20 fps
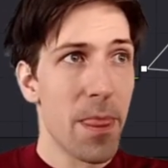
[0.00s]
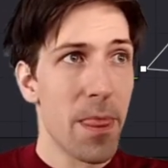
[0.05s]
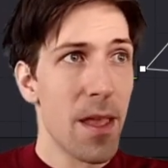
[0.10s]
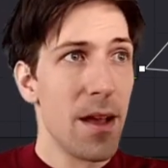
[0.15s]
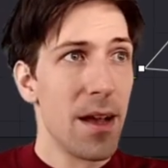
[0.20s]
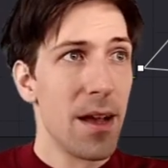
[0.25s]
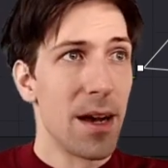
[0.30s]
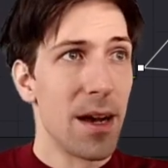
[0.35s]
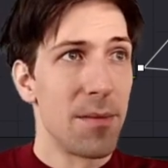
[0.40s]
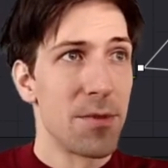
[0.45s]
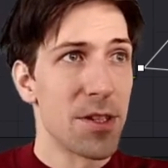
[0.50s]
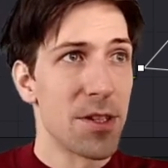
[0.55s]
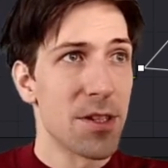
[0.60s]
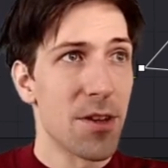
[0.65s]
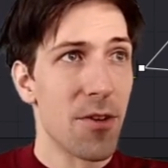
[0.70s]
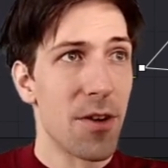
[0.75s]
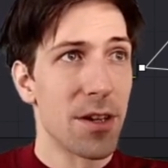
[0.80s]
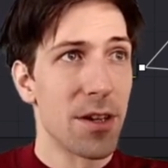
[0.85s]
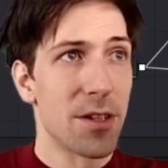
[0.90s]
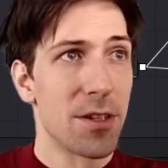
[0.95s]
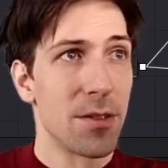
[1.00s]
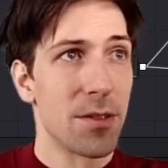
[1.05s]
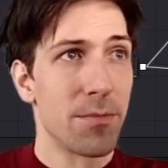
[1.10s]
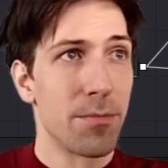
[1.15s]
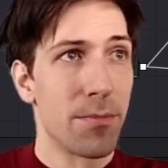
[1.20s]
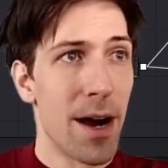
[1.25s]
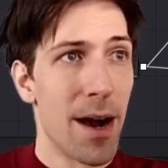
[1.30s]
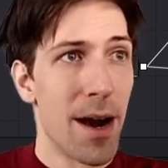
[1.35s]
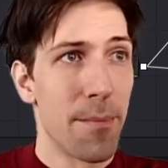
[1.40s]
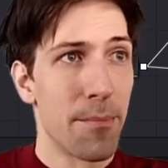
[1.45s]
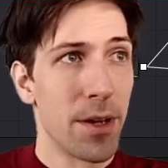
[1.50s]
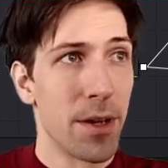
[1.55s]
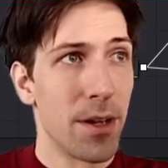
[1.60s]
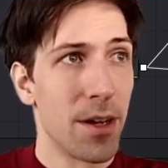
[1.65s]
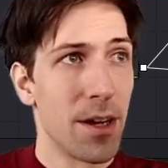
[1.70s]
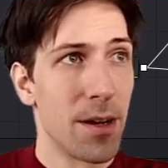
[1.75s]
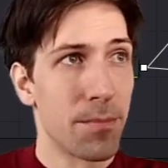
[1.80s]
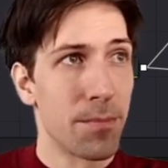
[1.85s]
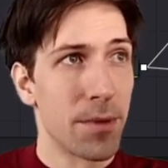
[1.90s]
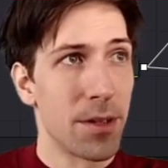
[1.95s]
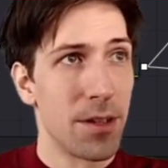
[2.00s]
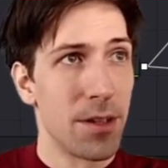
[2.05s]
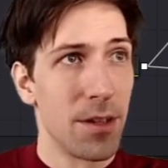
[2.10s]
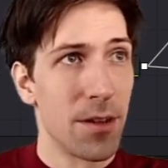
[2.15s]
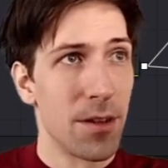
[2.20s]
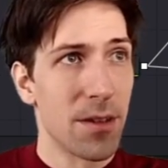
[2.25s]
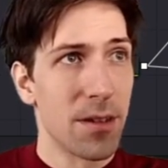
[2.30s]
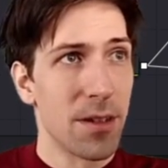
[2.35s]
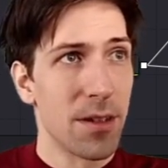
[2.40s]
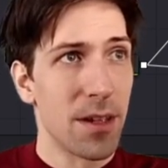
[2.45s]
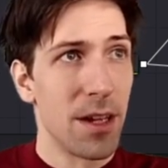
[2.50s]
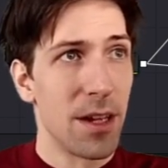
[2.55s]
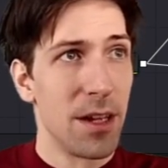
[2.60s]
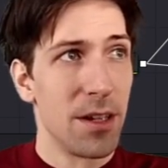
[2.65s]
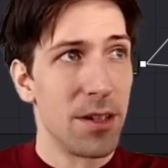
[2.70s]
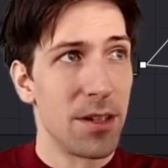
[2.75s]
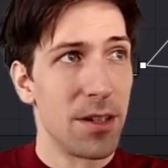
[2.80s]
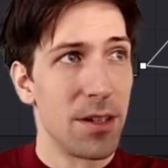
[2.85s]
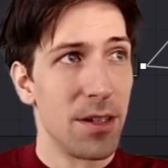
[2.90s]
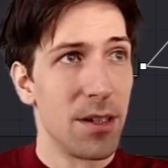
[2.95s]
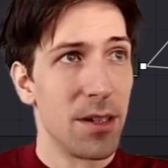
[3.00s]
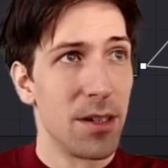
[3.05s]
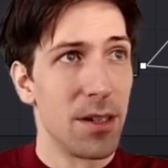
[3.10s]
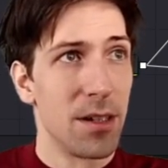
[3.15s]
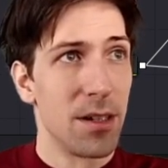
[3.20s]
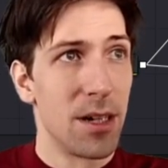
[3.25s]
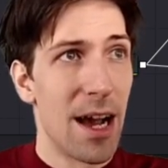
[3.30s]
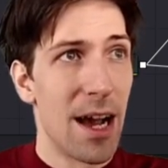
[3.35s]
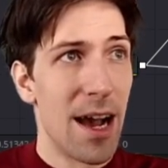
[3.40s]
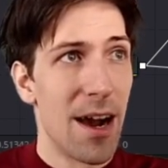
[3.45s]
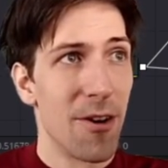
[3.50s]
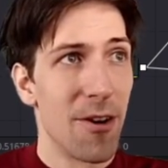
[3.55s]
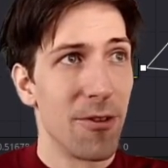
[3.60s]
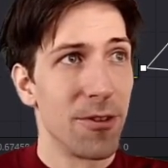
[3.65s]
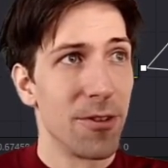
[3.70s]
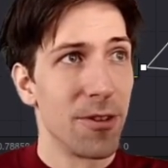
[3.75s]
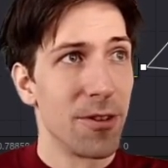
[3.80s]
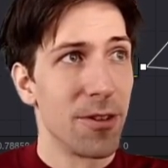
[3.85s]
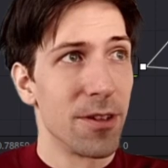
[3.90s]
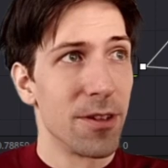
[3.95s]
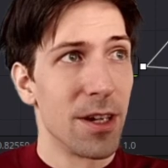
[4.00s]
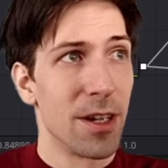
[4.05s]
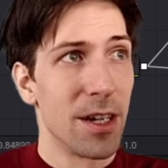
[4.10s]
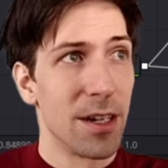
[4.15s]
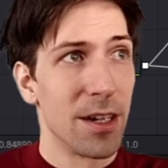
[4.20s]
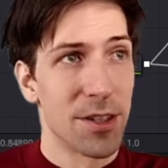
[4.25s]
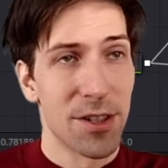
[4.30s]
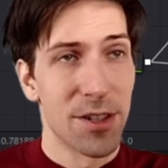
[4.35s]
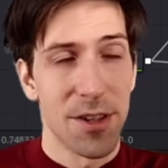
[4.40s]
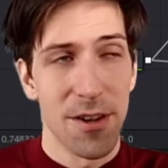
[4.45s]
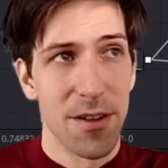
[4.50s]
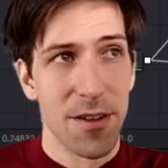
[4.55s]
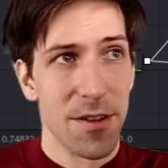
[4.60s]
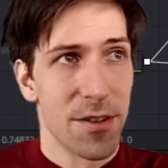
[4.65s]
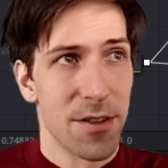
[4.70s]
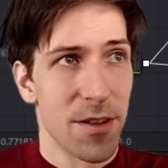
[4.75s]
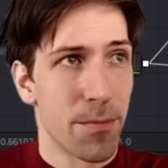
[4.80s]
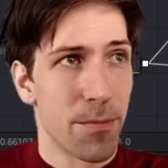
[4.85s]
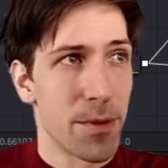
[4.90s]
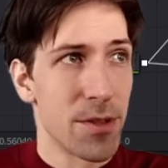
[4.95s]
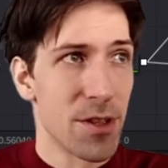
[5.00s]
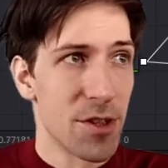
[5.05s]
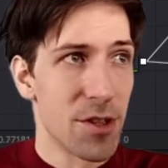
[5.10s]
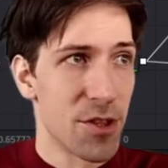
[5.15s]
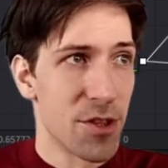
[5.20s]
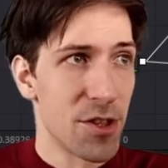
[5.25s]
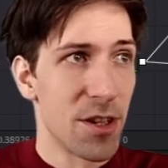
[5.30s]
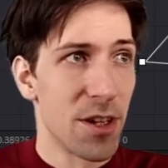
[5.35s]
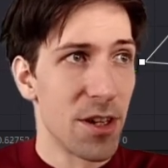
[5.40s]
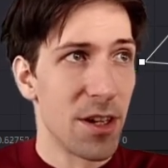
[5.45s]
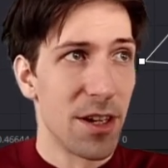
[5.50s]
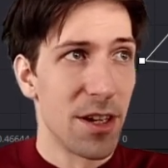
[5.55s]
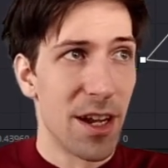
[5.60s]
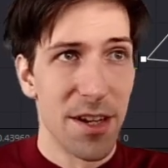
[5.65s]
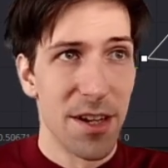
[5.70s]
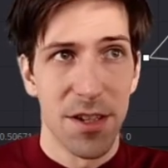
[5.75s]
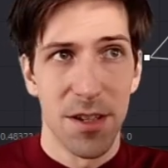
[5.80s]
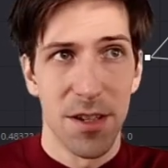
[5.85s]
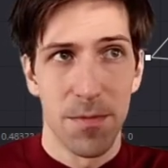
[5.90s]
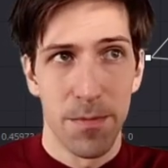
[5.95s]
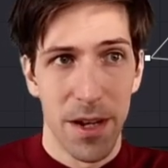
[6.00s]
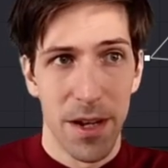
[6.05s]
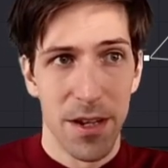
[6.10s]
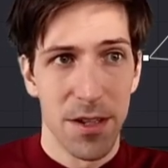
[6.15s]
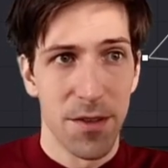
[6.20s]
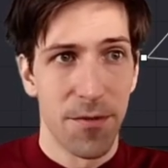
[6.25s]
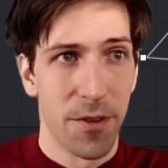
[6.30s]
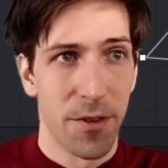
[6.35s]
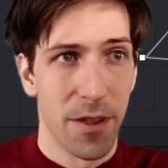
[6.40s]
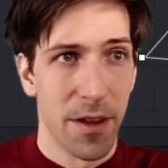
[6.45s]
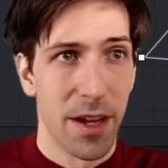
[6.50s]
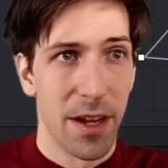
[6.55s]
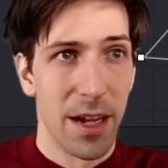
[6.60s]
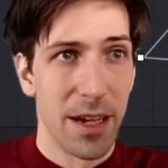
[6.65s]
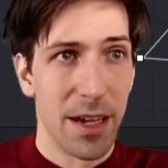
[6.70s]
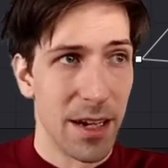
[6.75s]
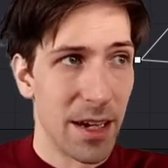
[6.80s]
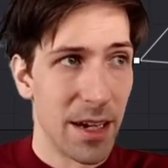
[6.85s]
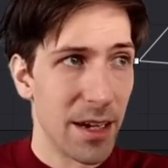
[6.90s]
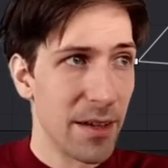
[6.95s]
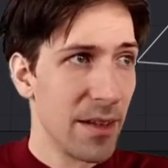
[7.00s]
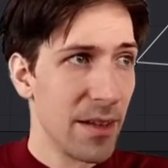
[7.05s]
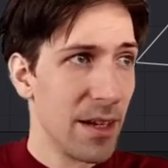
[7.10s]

I'm just going to pop it up here until our uh, stars are positioned in a nice space for their ending.